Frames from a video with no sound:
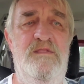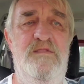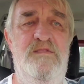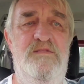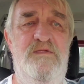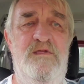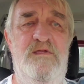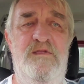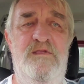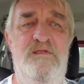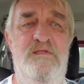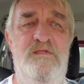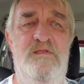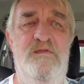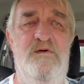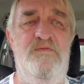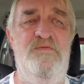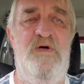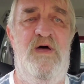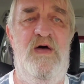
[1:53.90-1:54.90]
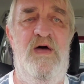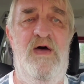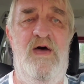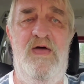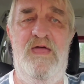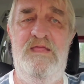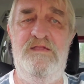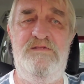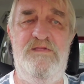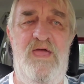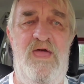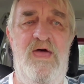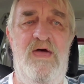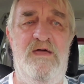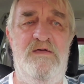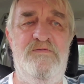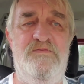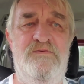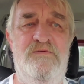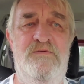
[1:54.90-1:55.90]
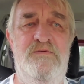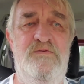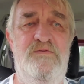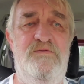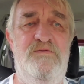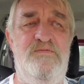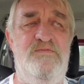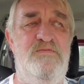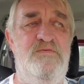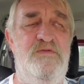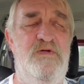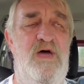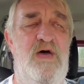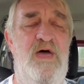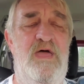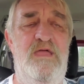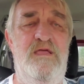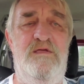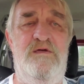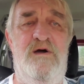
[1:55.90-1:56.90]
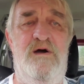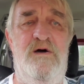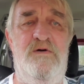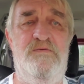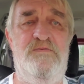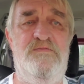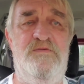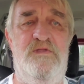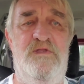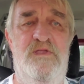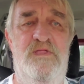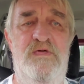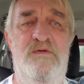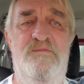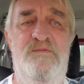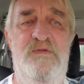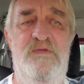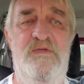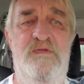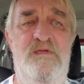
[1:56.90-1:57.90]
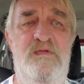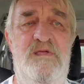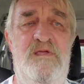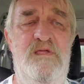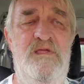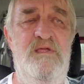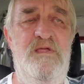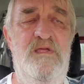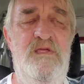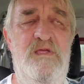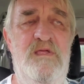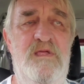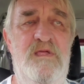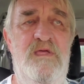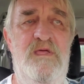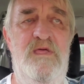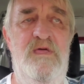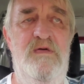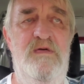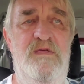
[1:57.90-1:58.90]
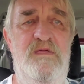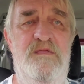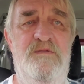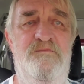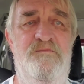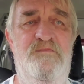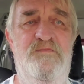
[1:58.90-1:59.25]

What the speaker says: the high taxes, the high cost of living. When